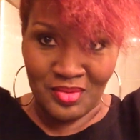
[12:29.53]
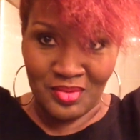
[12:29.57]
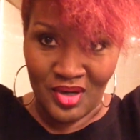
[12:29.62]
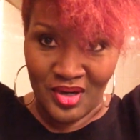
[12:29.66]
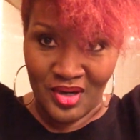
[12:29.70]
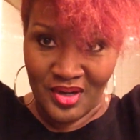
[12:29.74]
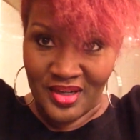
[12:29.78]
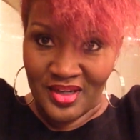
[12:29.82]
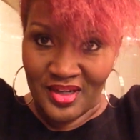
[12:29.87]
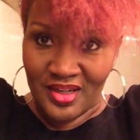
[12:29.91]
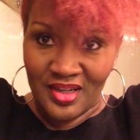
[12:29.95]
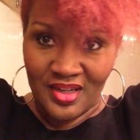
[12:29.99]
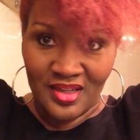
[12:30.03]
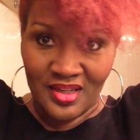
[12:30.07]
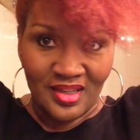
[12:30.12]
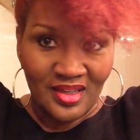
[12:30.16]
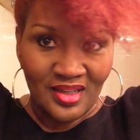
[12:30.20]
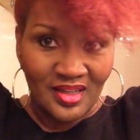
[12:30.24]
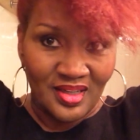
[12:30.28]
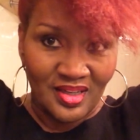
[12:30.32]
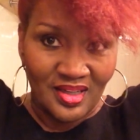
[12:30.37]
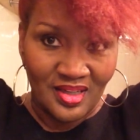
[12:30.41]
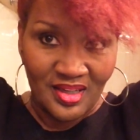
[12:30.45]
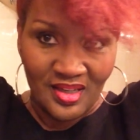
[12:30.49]
gonna
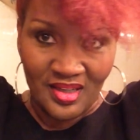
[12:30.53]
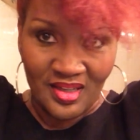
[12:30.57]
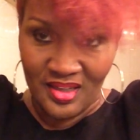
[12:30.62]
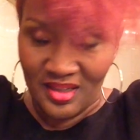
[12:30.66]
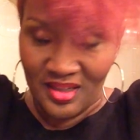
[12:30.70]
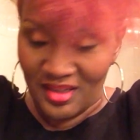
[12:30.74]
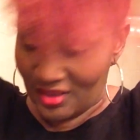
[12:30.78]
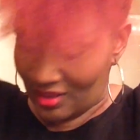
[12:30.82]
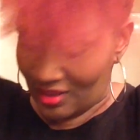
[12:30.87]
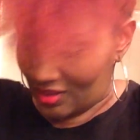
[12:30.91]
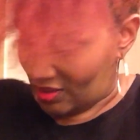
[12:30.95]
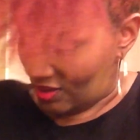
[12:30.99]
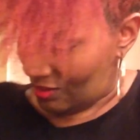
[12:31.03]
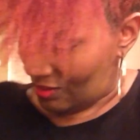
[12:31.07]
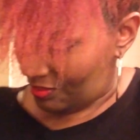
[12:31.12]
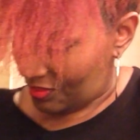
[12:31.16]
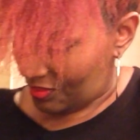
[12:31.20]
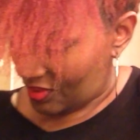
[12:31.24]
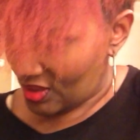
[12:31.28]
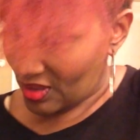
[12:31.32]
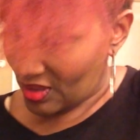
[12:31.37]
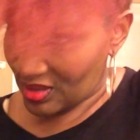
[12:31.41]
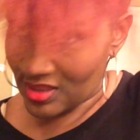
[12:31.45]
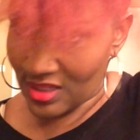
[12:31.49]
clip
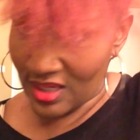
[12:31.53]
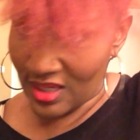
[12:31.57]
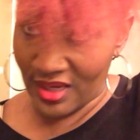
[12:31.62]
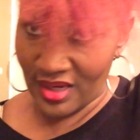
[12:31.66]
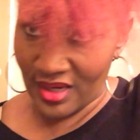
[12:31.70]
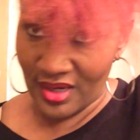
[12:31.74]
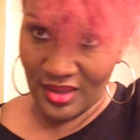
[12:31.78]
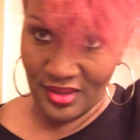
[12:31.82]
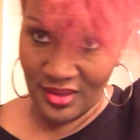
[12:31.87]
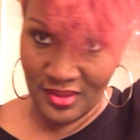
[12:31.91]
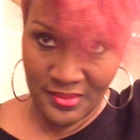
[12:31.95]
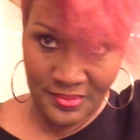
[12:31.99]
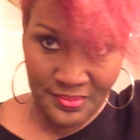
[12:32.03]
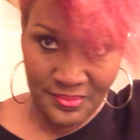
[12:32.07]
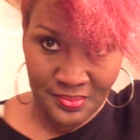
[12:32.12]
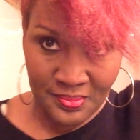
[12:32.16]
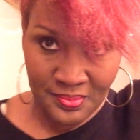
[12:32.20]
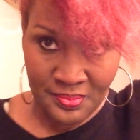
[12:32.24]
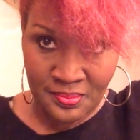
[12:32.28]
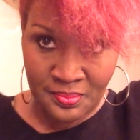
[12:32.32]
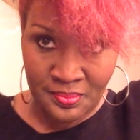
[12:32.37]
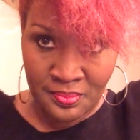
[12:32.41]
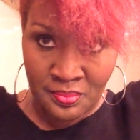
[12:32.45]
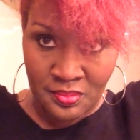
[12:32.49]
this hair
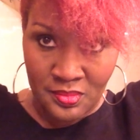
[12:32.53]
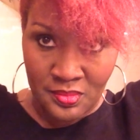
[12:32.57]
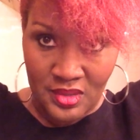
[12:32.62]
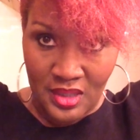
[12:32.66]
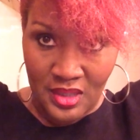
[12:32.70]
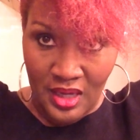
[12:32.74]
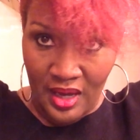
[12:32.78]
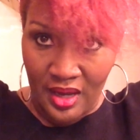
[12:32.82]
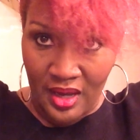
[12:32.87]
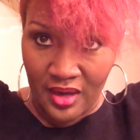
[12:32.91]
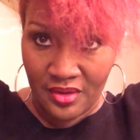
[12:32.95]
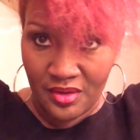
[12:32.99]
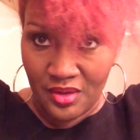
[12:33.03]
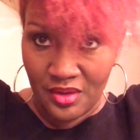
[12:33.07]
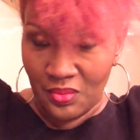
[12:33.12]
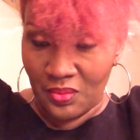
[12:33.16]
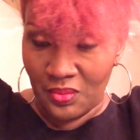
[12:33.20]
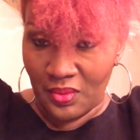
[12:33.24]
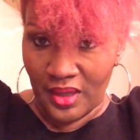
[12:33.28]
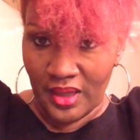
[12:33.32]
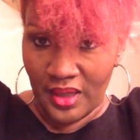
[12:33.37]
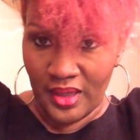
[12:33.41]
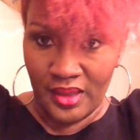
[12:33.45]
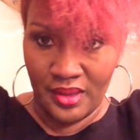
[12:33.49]
out of the
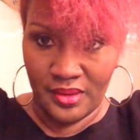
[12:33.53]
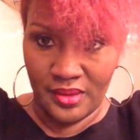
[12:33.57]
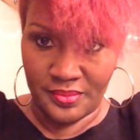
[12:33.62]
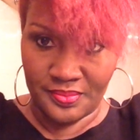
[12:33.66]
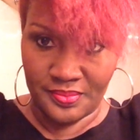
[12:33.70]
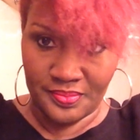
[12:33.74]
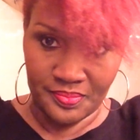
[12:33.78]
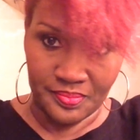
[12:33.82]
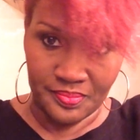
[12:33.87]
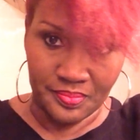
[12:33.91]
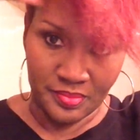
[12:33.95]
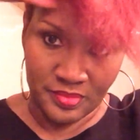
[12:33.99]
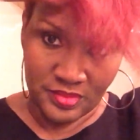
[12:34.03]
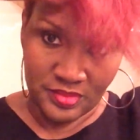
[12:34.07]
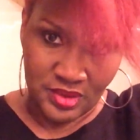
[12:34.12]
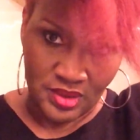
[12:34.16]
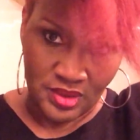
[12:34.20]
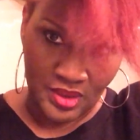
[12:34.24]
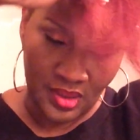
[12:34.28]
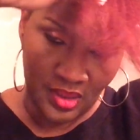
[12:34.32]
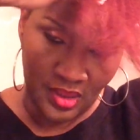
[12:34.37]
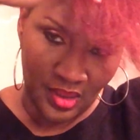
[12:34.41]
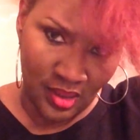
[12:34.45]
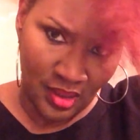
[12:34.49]
way,
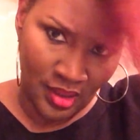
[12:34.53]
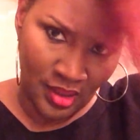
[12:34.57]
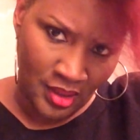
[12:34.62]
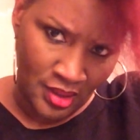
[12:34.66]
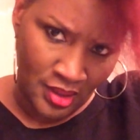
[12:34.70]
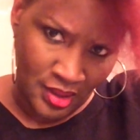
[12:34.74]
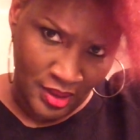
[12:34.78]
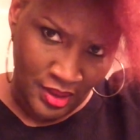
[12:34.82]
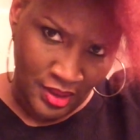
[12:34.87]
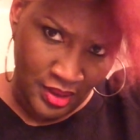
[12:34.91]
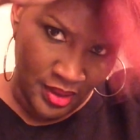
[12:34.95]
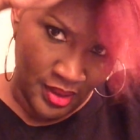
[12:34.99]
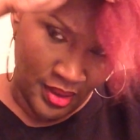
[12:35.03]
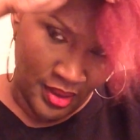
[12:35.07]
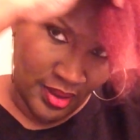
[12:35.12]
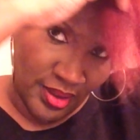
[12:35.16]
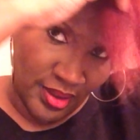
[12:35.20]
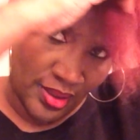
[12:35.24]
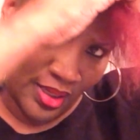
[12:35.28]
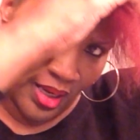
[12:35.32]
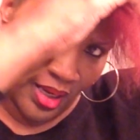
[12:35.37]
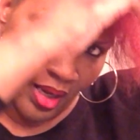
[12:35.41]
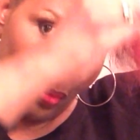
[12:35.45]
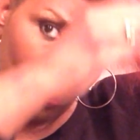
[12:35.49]

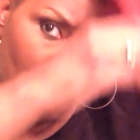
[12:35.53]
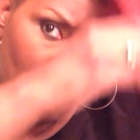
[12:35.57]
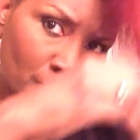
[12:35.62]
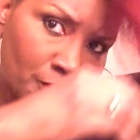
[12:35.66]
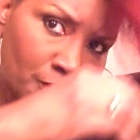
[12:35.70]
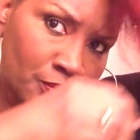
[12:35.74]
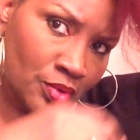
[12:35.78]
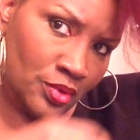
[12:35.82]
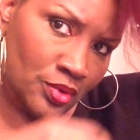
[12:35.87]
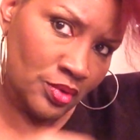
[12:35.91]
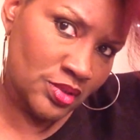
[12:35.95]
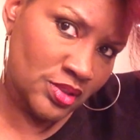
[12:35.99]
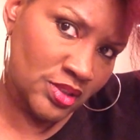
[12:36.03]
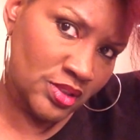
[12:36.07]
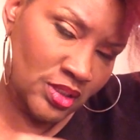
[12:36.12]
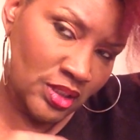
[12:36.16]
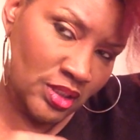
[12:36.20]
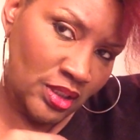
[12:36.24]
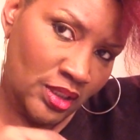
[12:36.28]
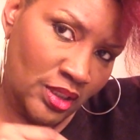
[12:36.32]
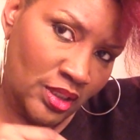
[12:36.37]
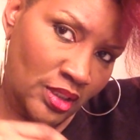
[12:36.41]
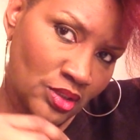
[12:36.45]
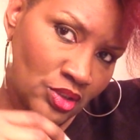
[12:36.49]
and I will
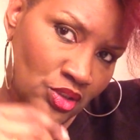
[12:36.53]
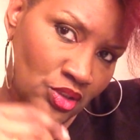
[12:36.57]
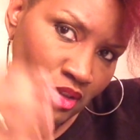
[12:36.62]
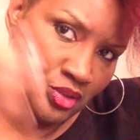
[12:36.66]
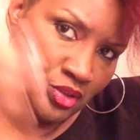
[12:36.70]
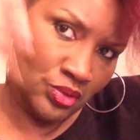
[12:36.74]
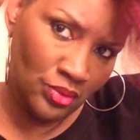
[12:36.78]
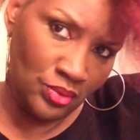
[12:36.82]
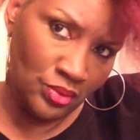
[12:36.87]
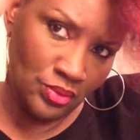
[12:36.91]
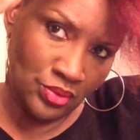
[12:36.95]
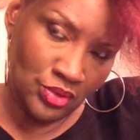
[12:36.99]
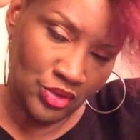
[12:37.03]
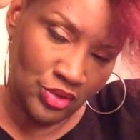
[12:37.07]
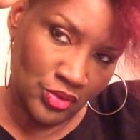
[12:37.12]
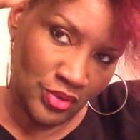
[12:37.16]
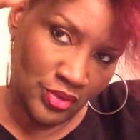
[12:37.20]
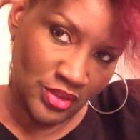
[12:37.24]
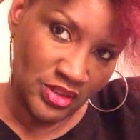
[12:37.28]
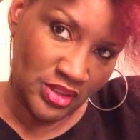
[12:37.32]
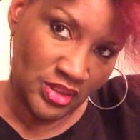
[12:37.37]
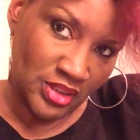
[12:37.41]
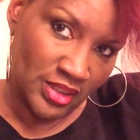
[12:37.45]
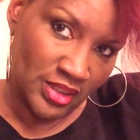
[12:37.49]
proceed to twist it.